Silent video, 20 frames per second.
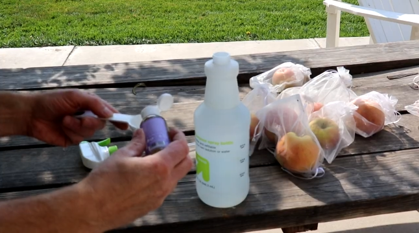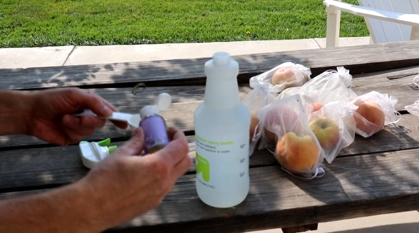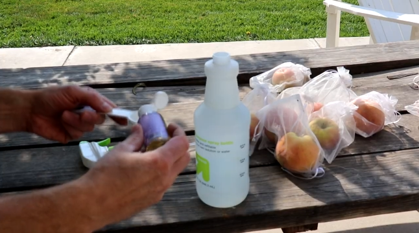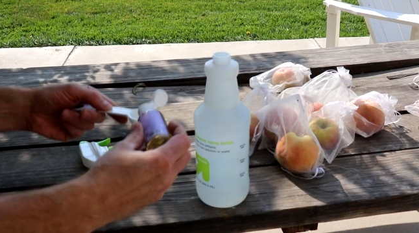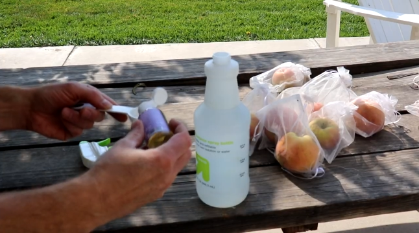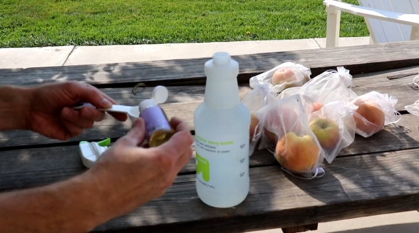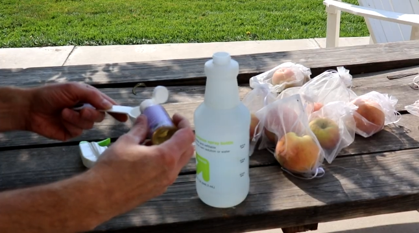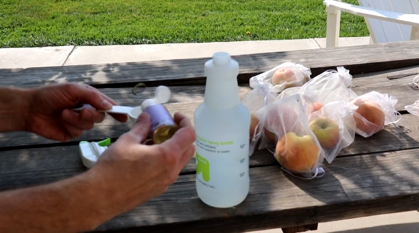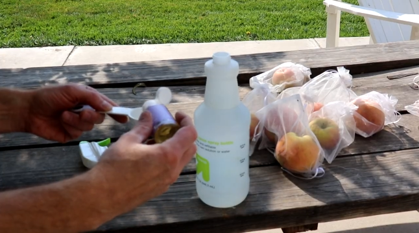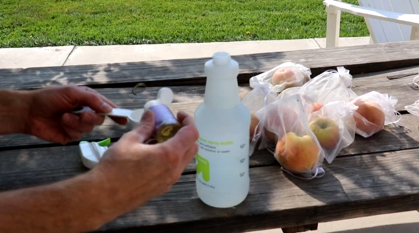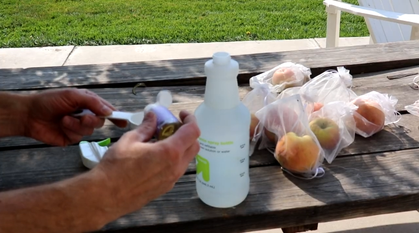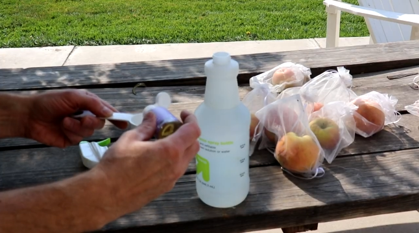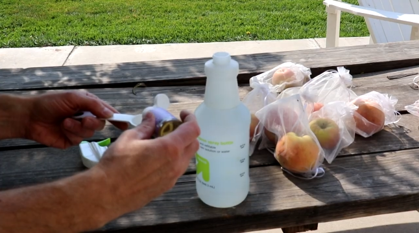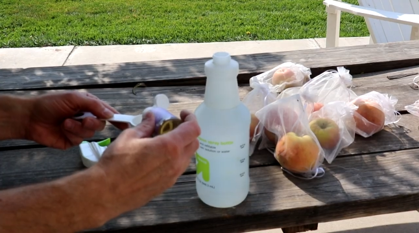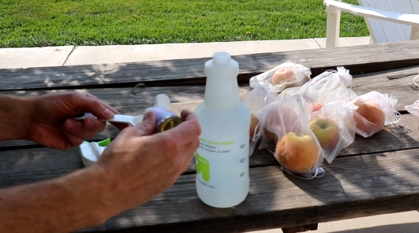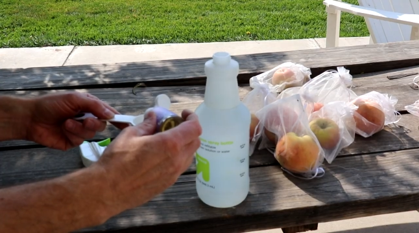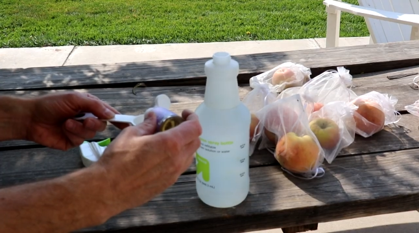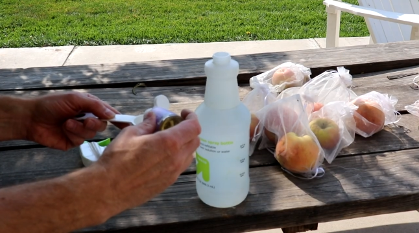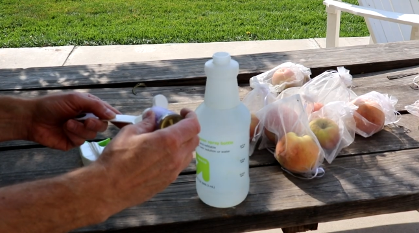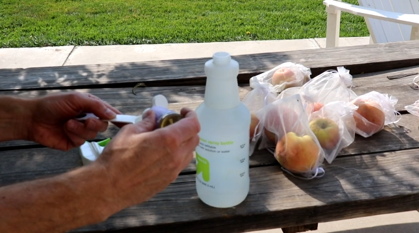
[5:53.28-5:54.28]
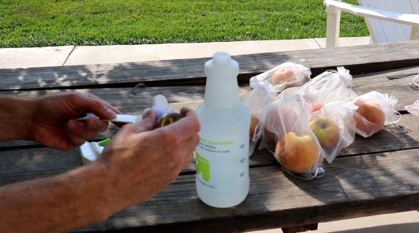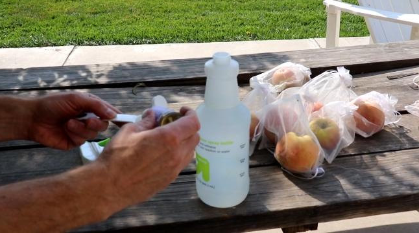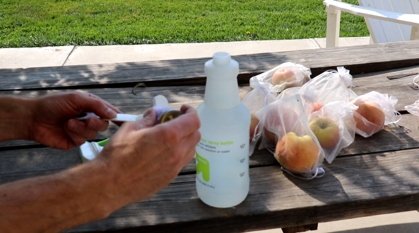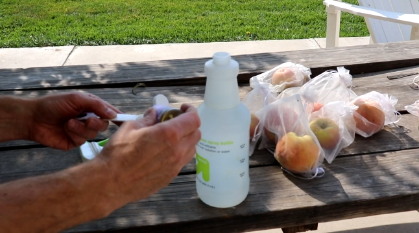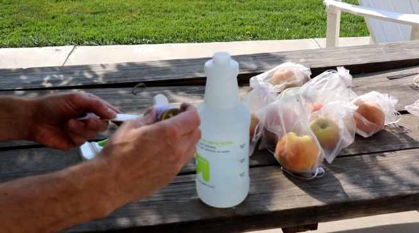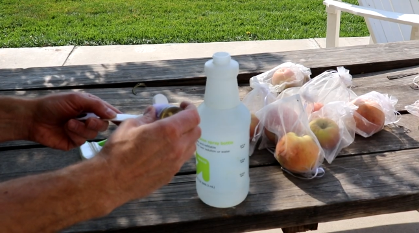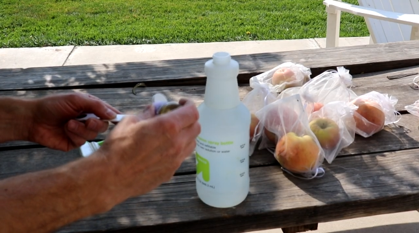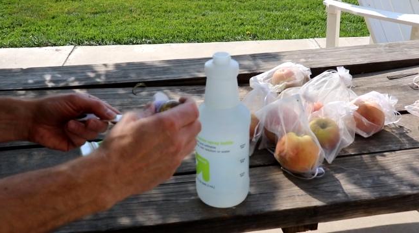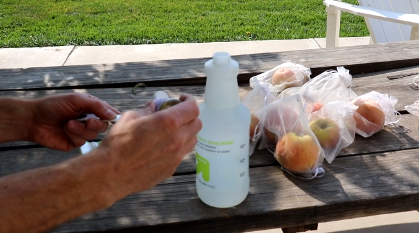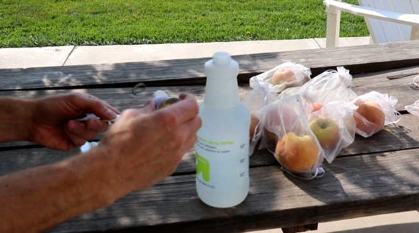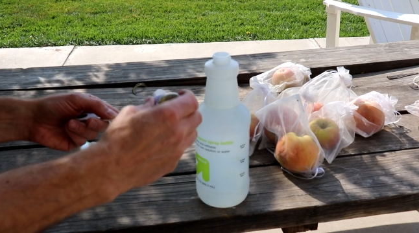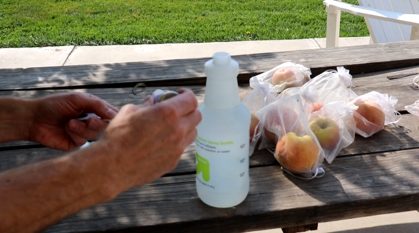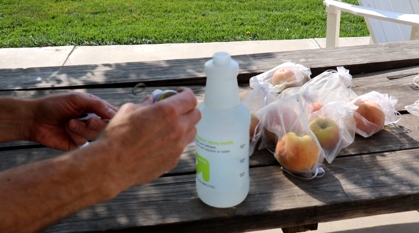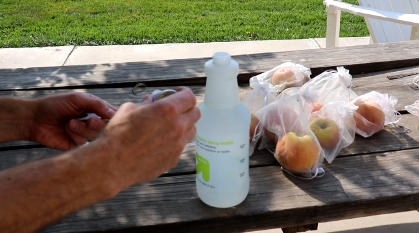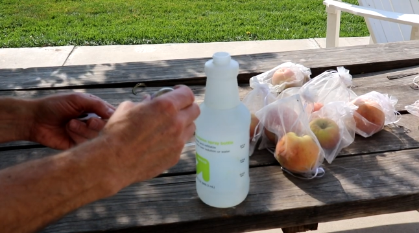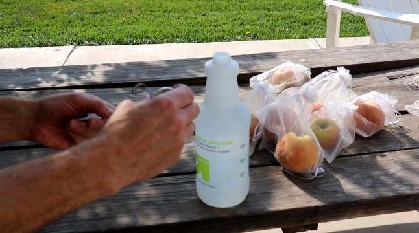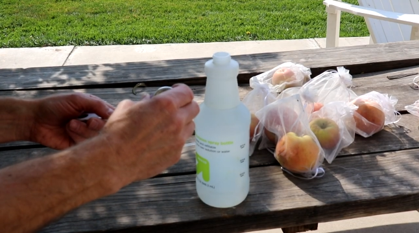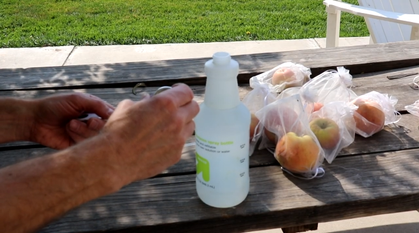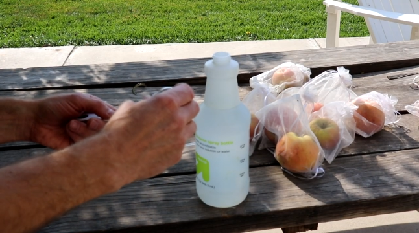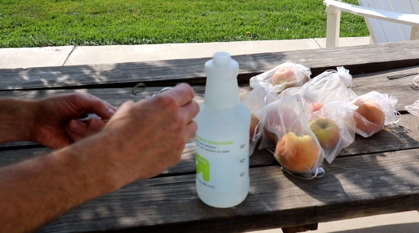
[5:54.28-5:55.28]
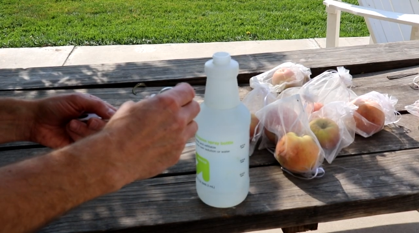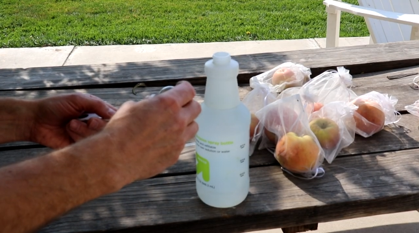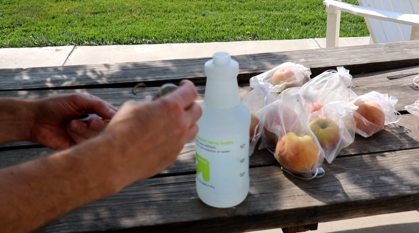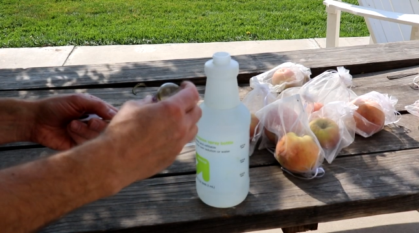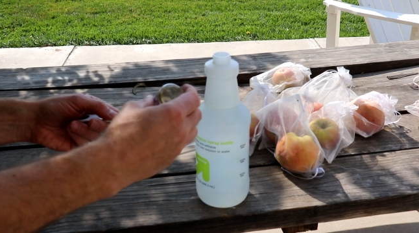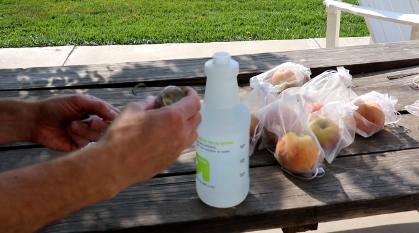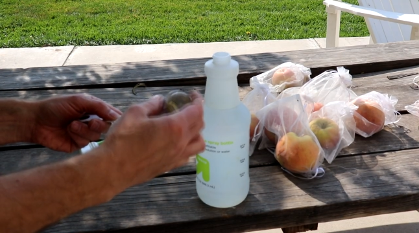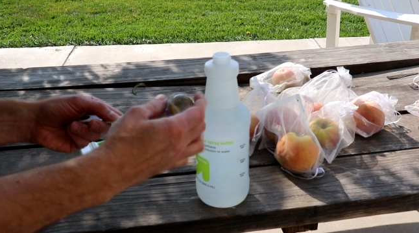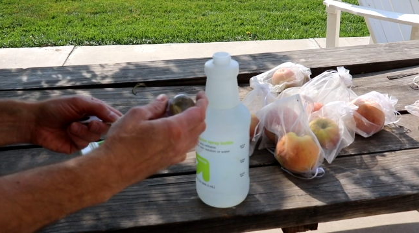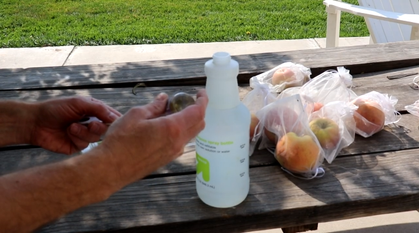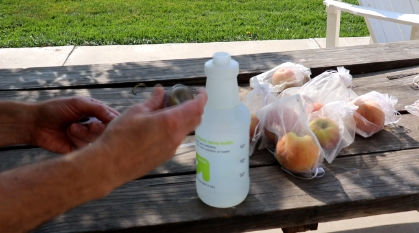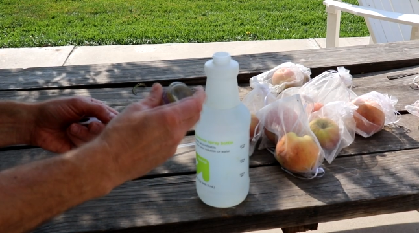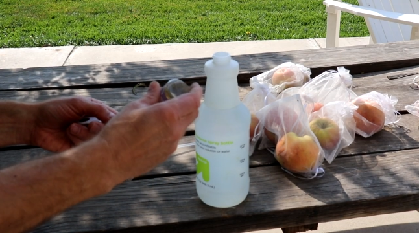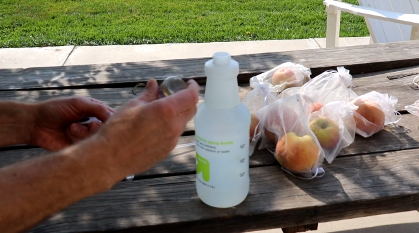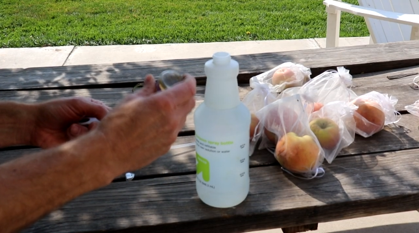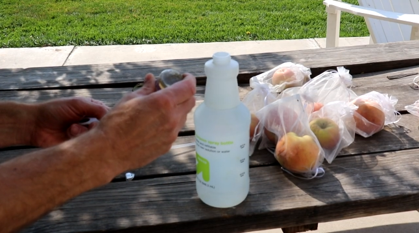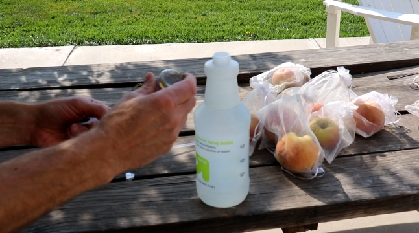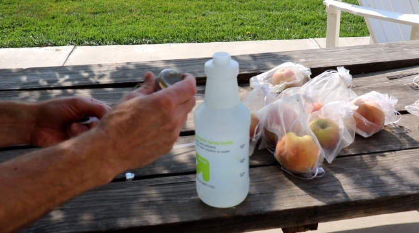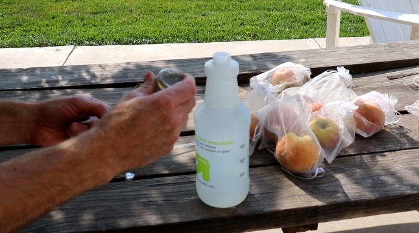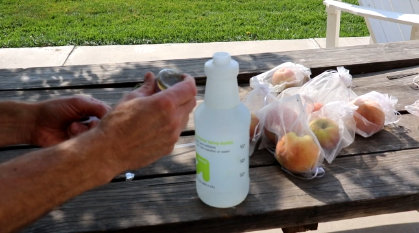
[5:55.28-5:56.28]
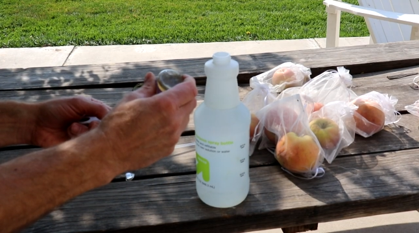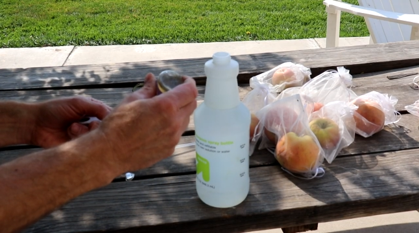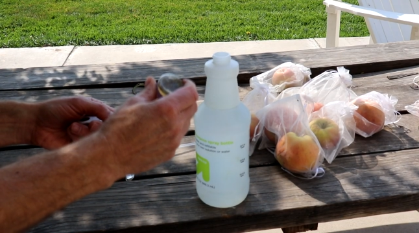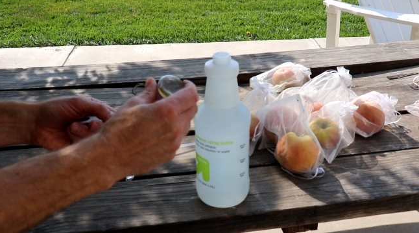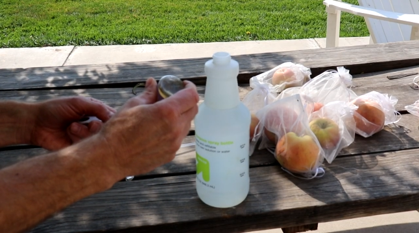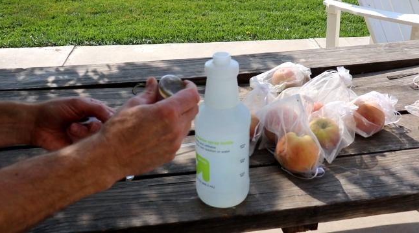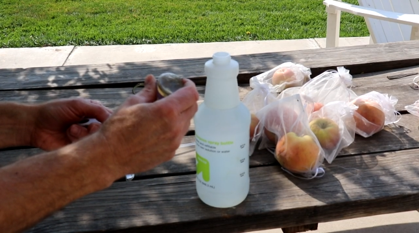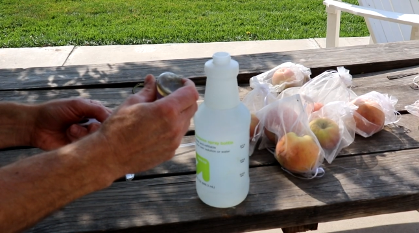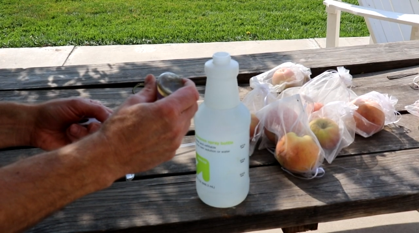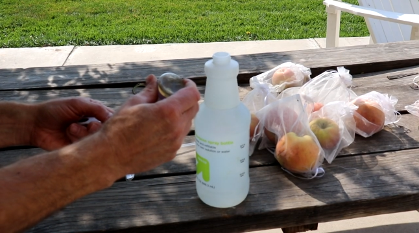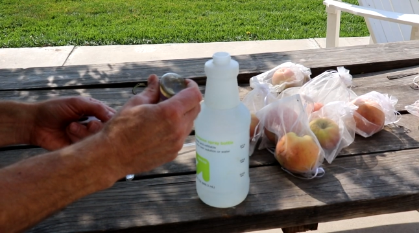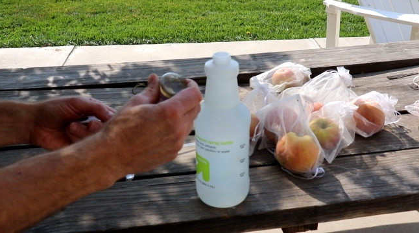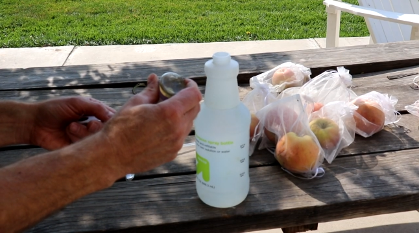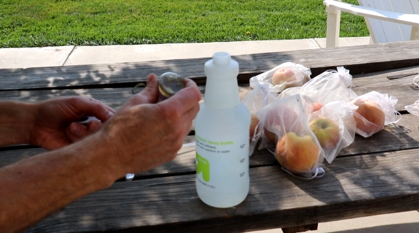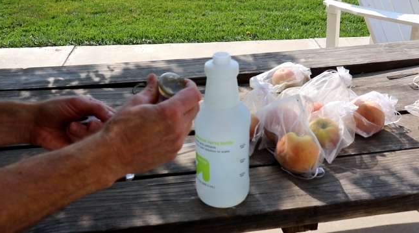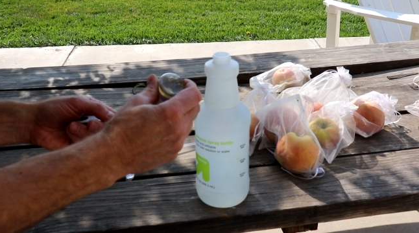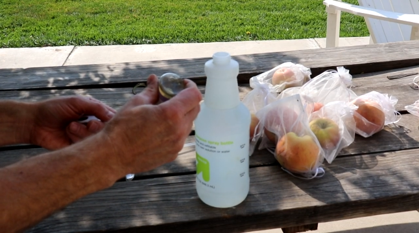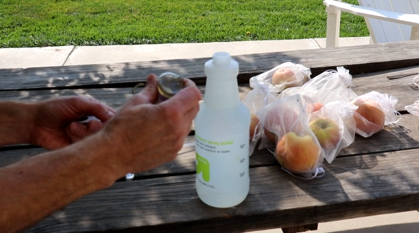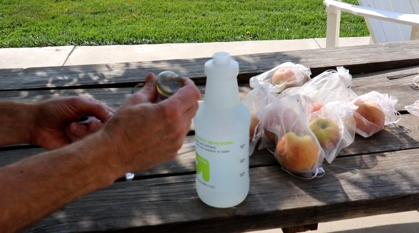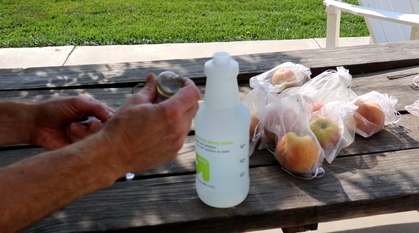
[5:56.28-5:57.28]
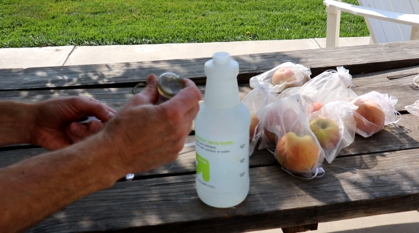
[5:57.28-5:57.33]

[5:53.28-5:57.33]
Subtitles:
No face is visible, so there are no lips to read.